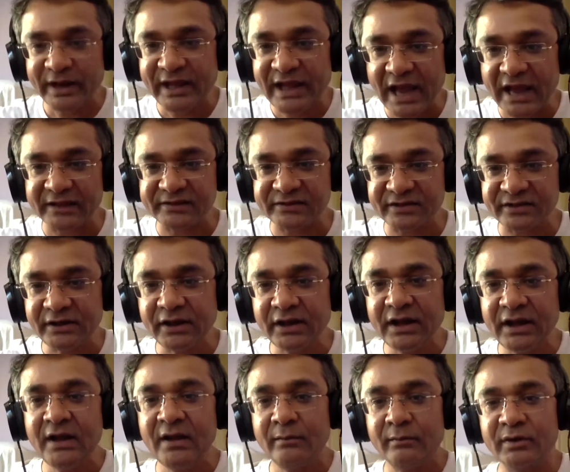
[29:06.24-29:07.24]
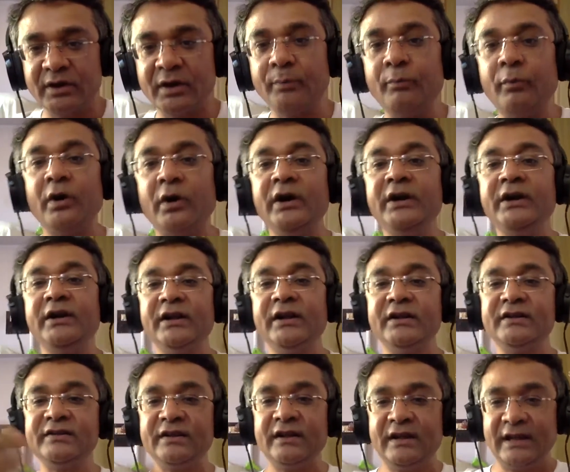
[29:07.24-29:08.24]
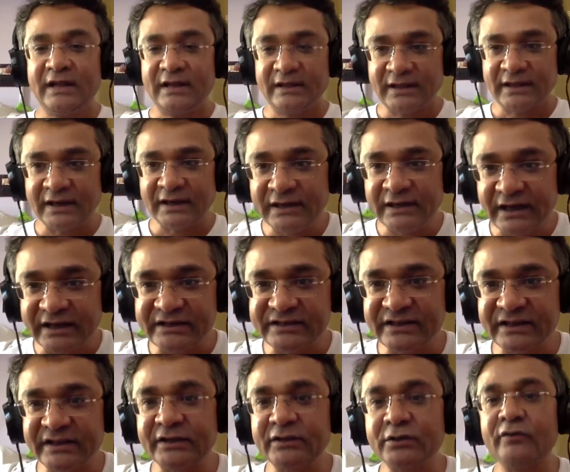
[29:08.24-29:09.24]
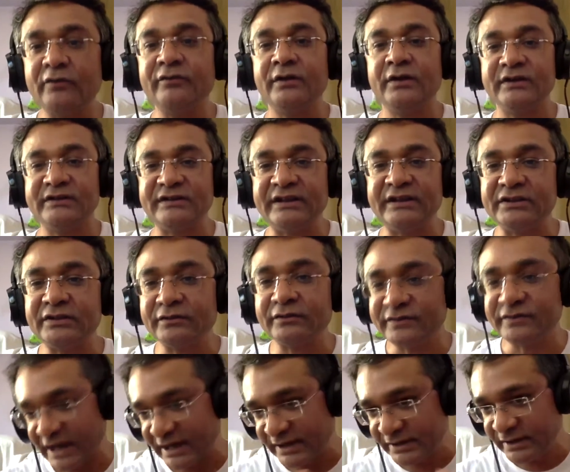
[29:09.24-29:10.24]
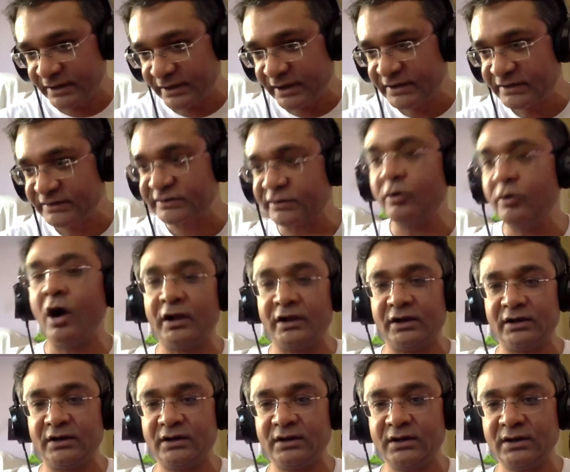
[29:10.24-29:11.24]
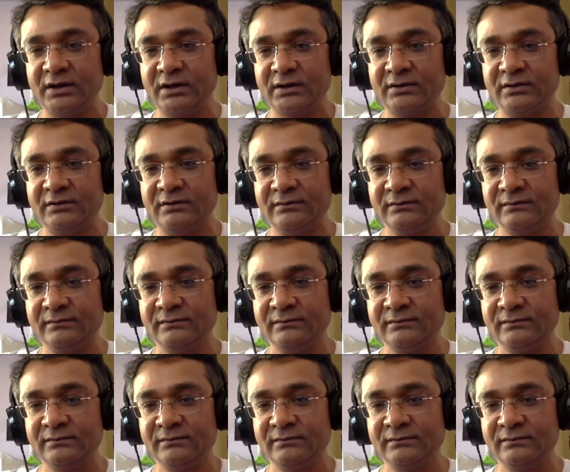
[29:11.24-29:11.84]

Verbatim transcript: has it but the point is that innate sense of uh, sense of sanctity is gone mm.